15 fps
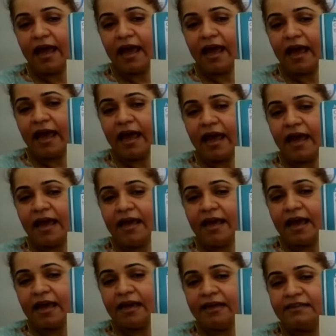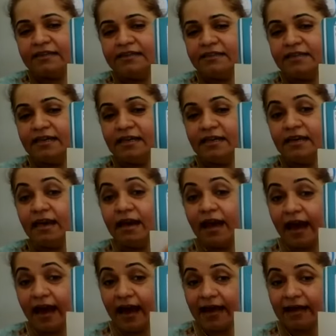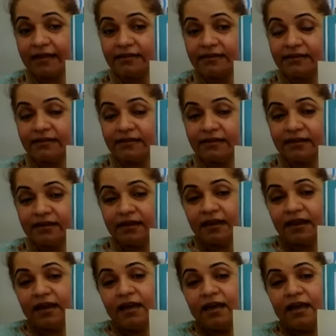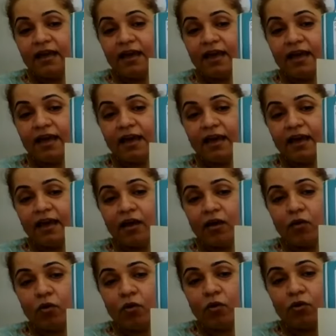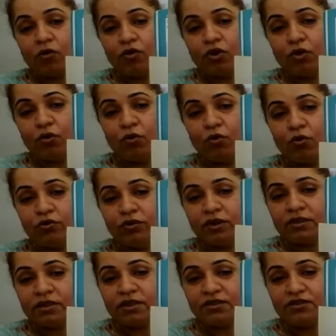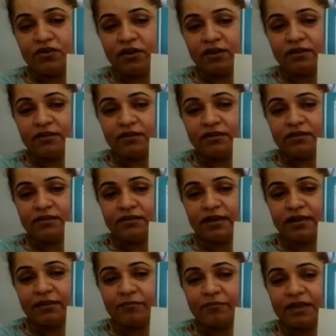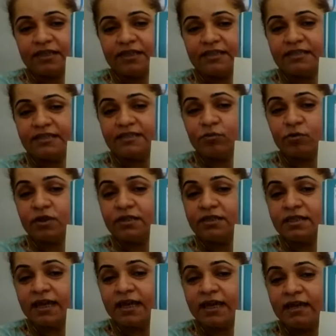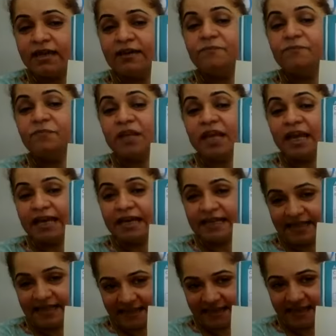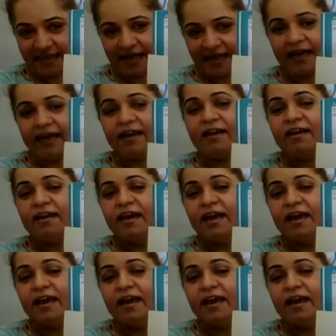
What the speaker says: A and T and. A, oh no, this is not the same. This, what they say? S, yeah.